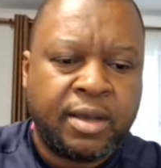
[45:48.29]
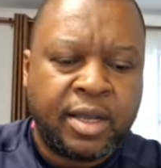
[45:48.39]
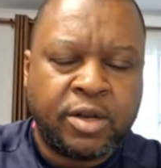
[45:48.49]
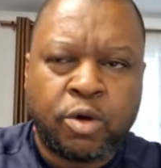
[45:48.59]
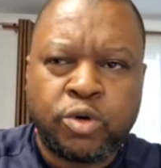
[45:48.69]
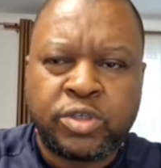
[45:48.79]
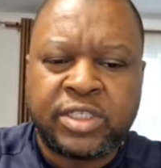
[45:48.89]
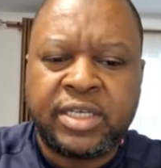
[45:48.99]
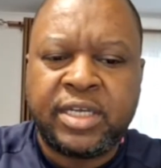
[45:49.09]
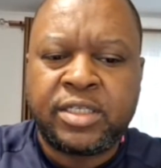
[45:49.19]
and we're going to
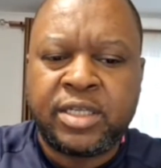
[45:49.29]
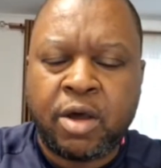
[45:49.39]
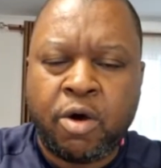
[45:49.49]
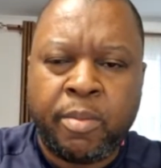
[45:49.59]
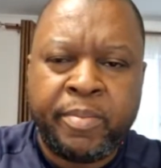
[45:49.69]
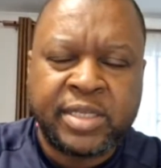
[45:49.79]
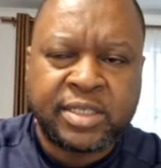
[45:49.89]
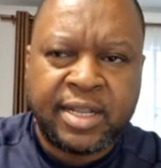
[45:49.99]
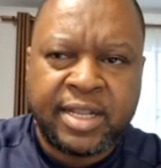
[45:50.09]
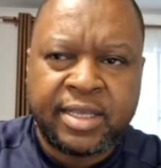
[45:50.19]
see it in our
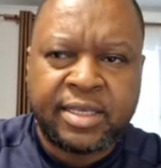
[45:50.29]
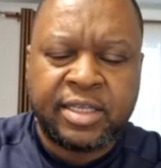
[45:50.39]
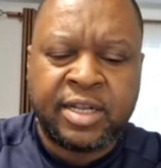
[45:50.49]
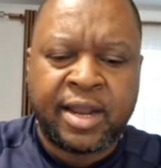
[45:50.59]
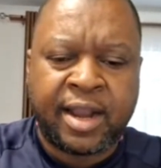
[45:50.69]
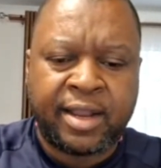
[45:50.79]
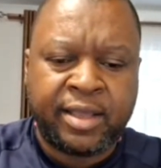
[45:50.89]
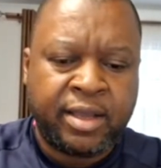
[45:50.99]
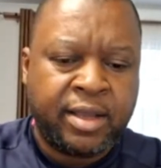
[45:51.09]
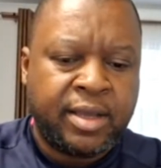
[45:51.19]
men's clinic in Harare.